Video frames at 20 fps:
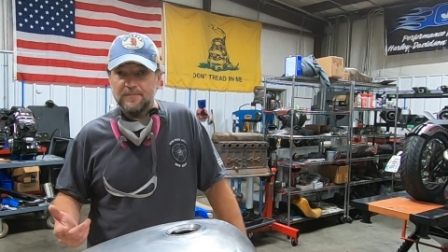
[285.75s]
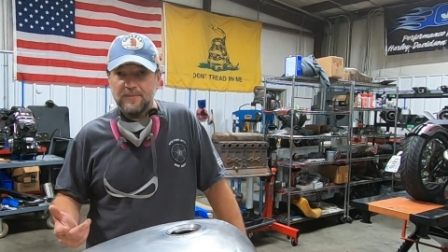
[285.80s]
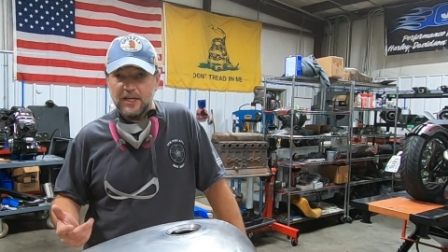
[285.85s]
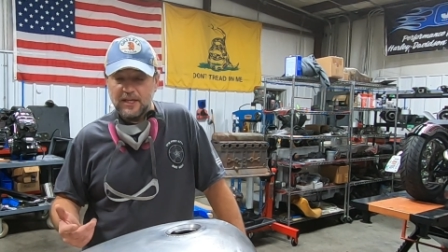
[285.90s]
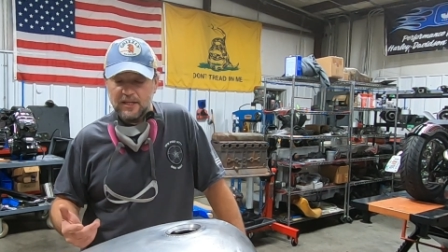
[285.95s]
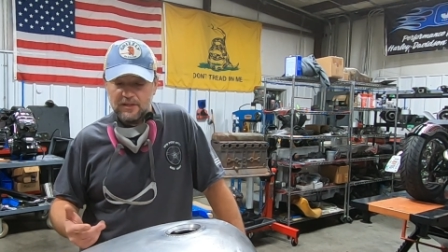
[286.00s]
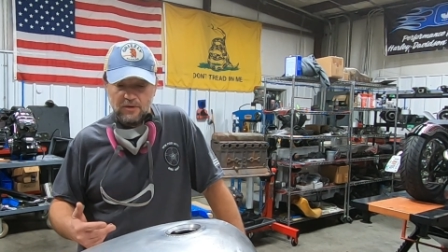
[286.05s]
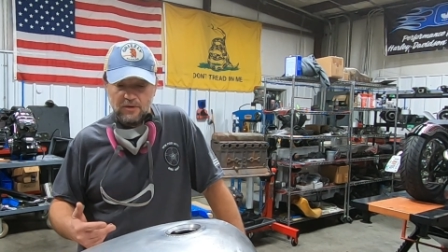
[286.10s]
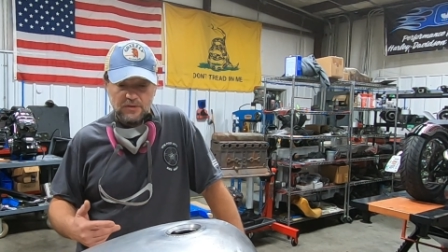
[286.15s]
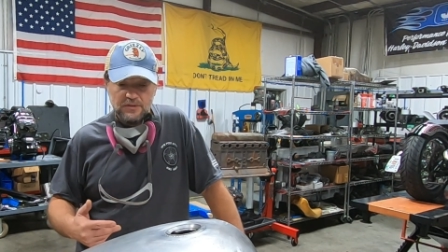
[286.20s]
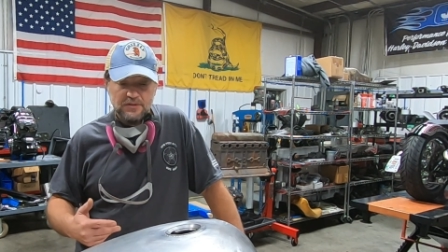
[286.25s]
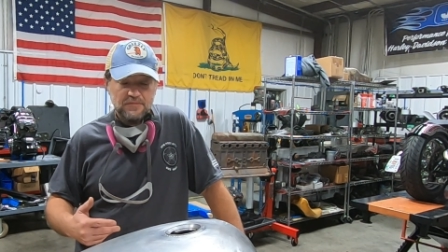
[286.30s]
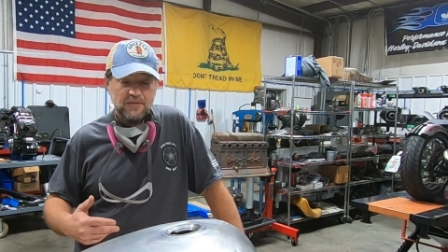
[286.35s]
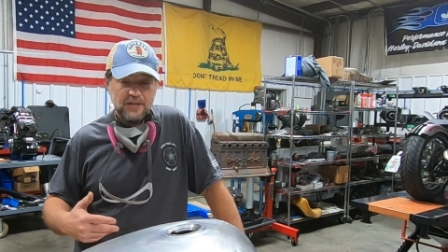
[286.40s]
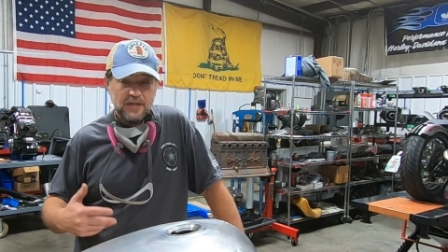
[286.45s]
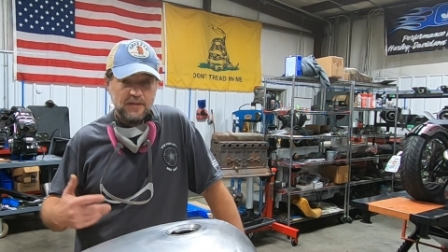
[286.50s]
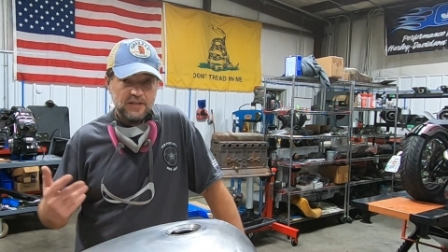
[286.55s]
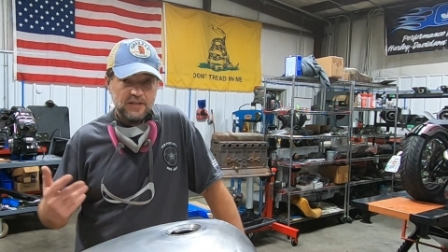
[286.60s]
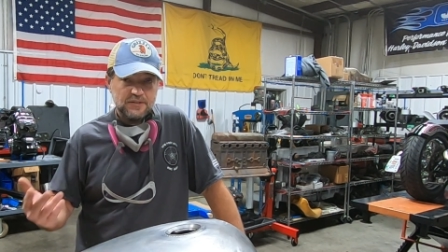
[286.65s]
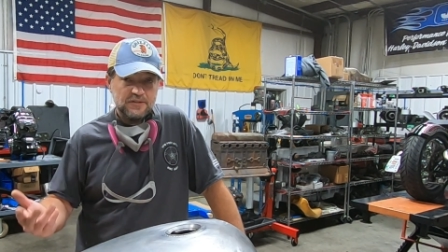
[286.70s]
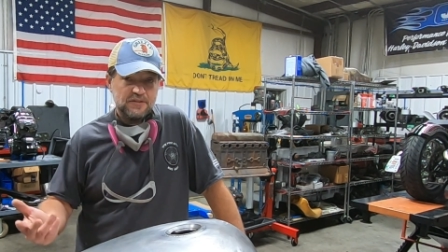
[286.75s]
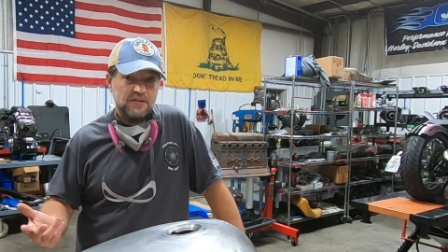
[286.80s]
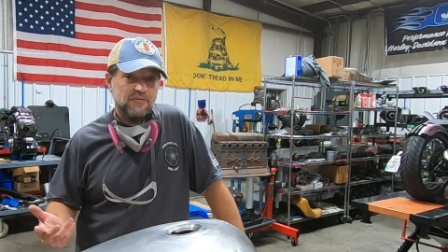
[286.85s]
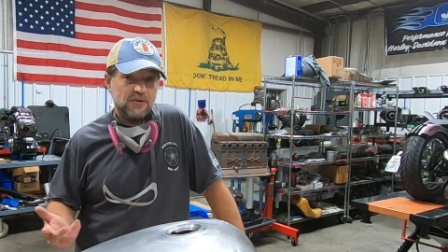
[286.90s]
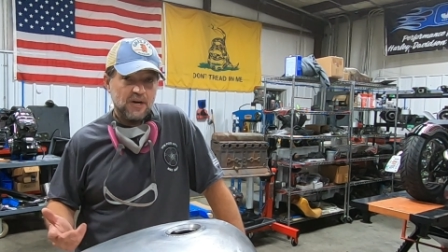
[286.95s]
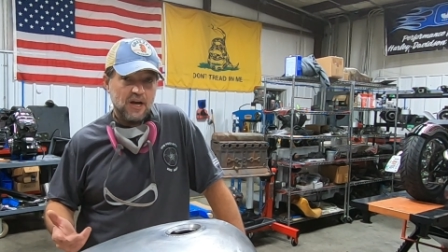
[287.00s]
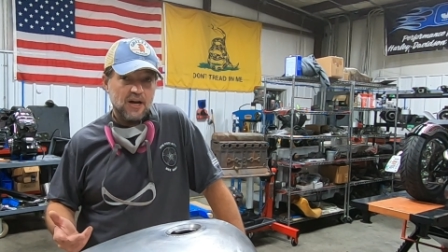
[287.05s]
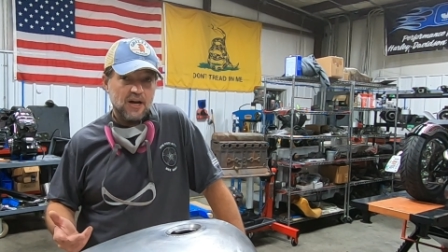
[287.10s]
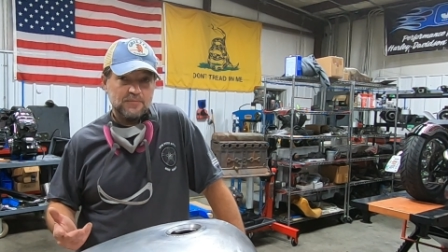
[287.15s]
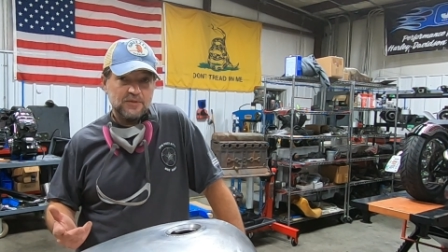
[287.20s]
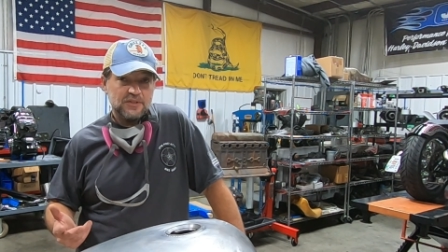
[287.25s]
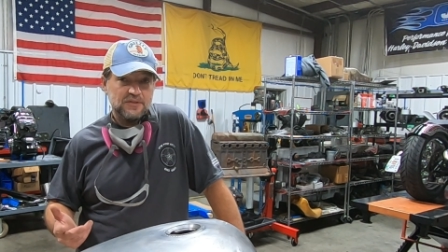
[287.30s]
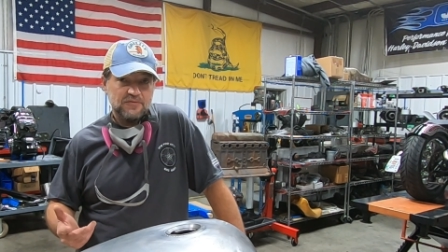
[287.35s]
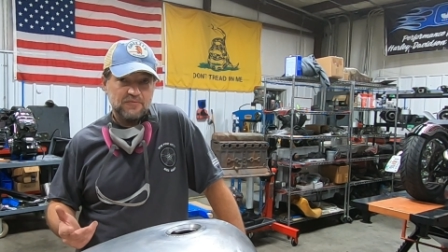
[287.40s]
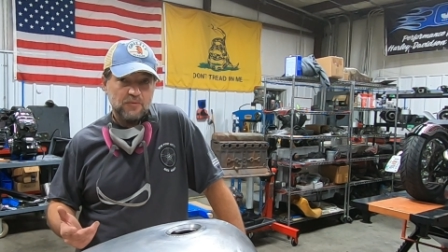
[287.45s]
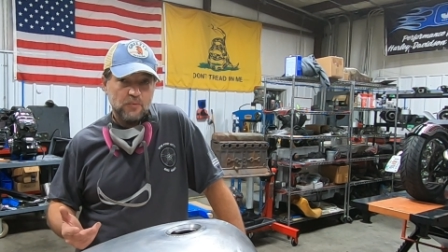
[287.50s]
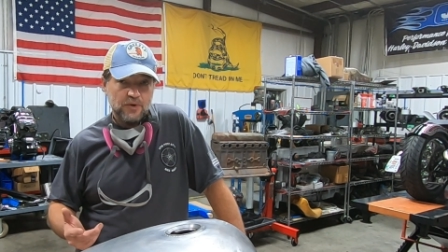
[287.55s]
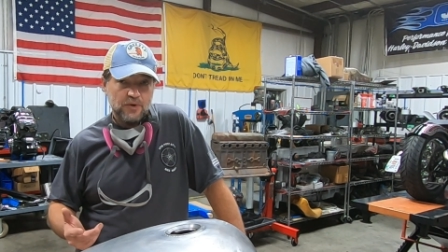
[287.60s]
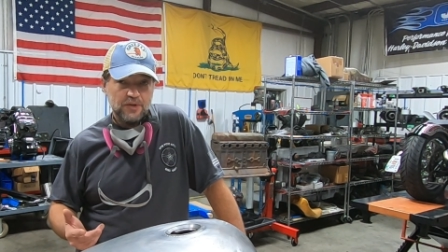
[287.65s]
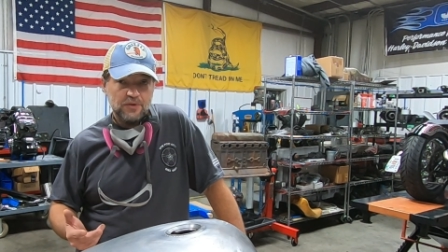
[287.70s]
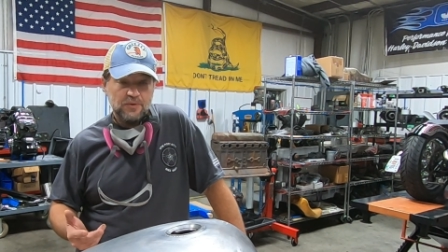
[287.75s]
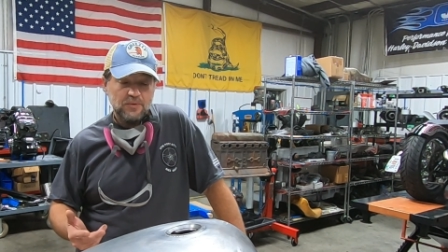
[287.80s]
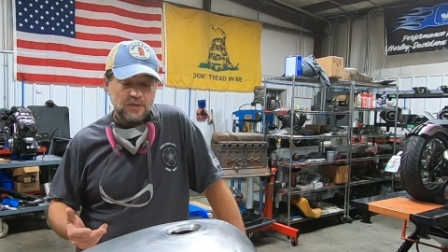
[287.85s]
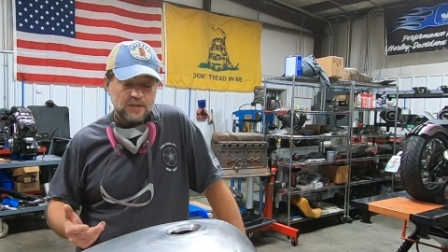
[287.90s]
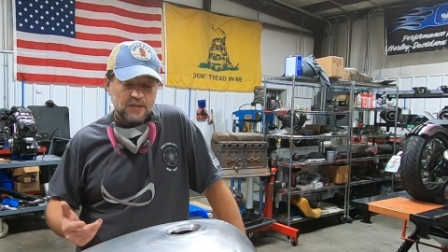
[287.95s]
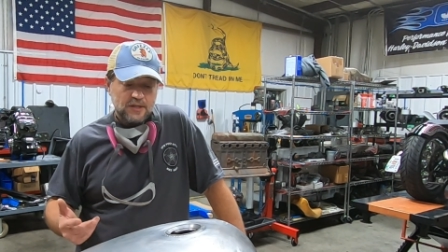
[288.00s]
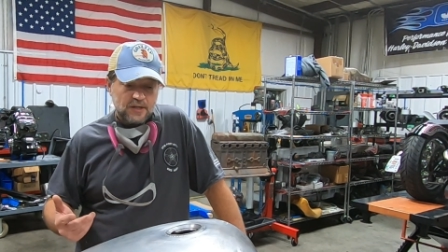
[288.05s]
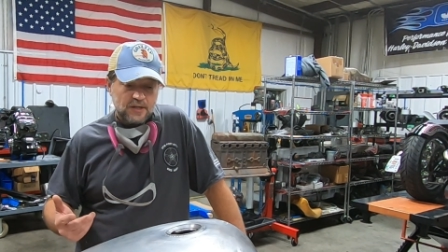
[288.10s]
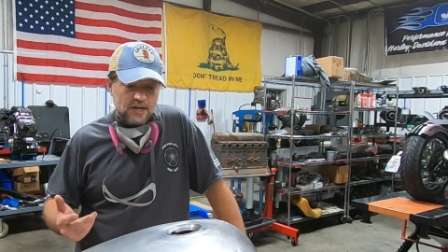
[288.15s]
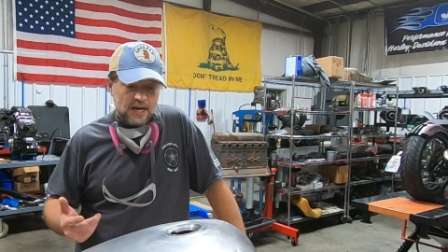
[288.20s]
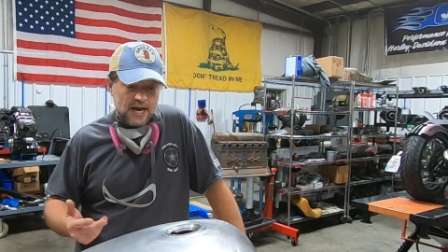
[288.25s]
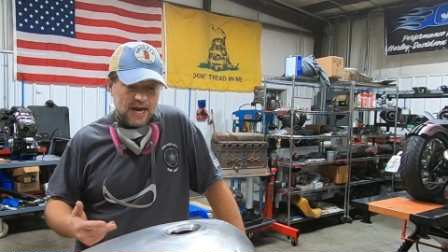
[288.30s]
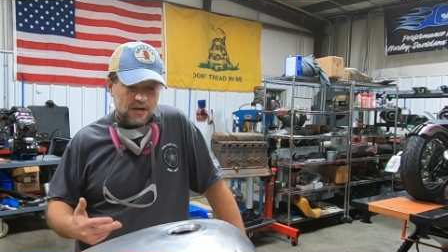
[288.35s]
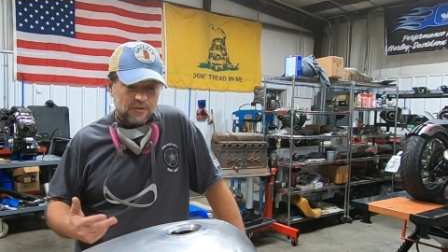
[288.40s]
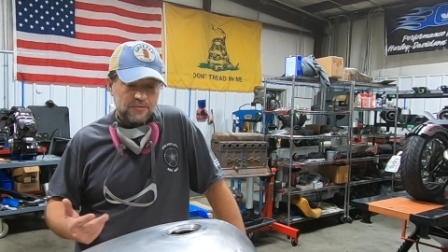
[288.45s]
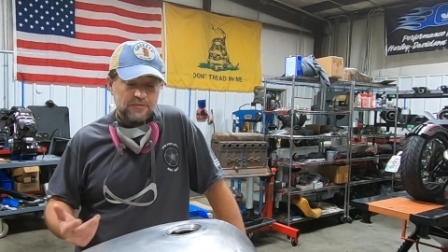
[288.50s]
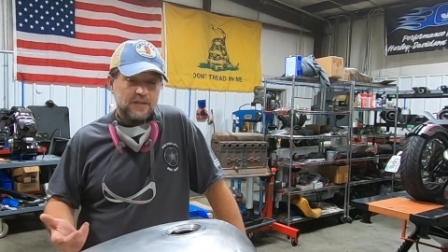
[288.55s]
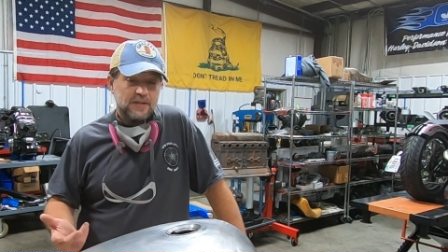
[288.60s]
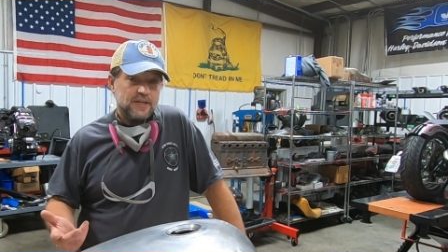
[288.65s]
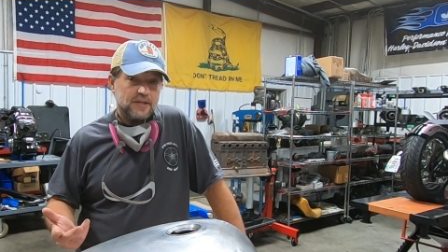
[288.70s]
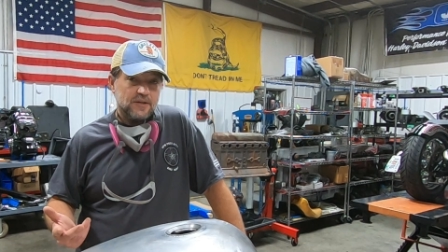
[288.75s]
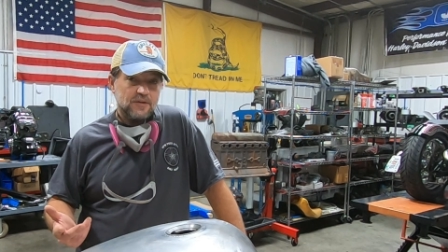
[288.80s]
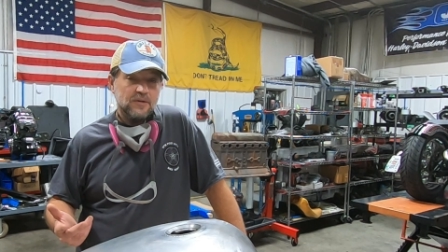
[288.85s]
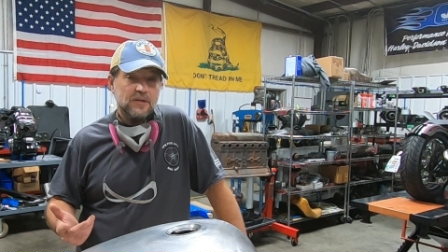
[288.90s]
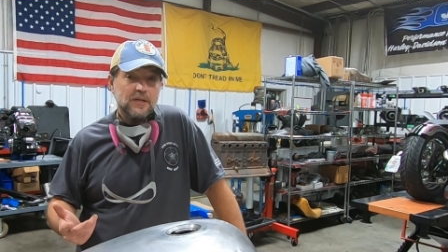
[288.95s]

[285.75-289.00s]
and there's various different options for you out there.